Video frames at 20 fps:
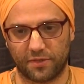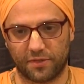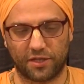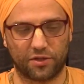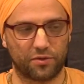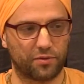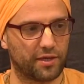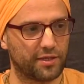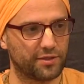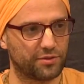
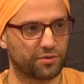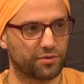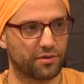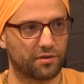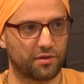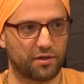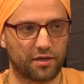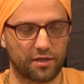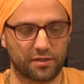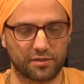Otherwise, you are
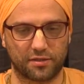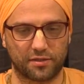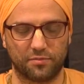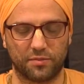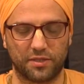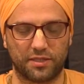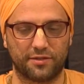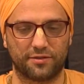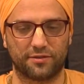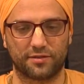lost in
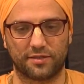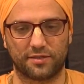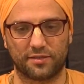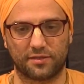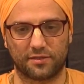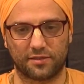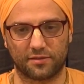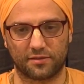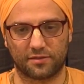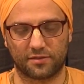material
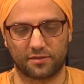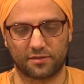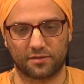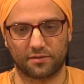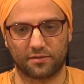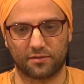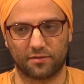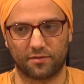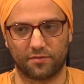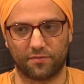existence.
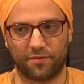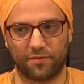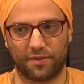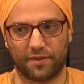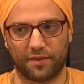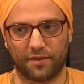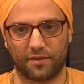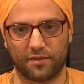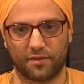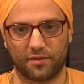
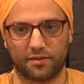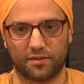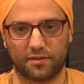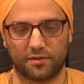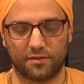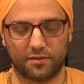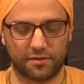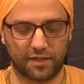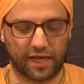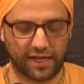
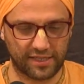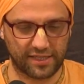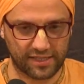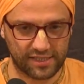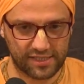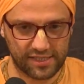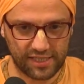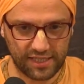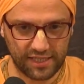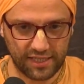That
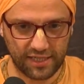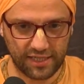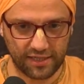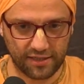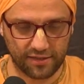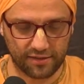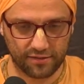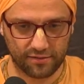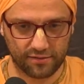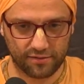
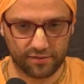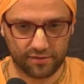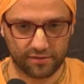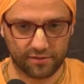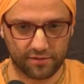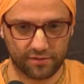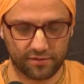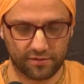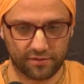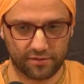seed,
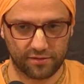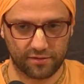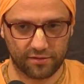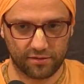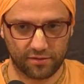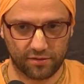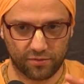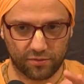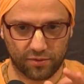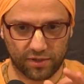
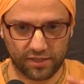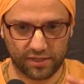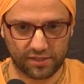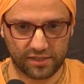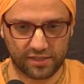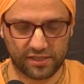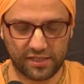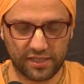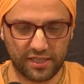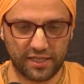what is
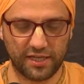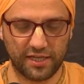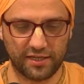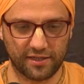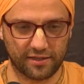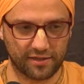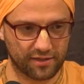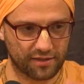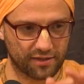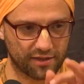the
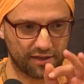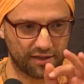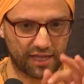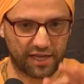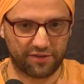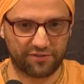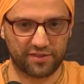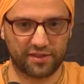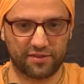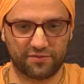seed?
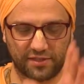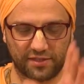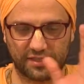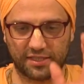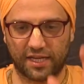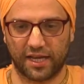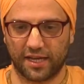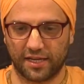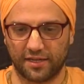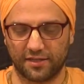11th of a
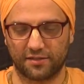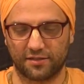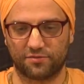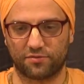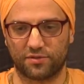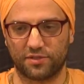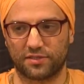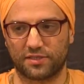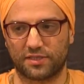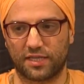second of
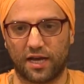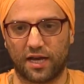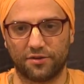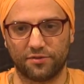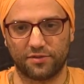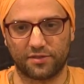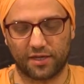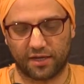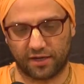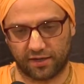real
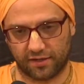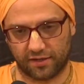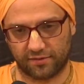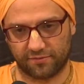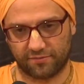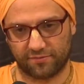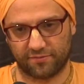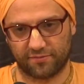sadhu sangha.